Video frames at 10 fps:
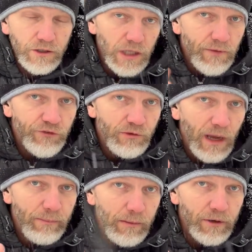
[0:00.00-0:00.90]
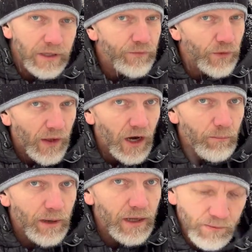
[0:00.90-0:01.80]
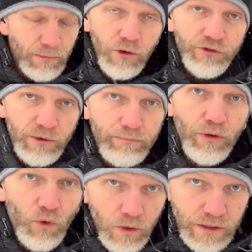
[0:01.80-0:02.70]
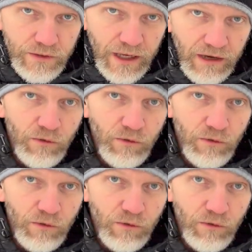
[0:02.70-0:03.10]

Gloves you might be able to live without, but the most important thing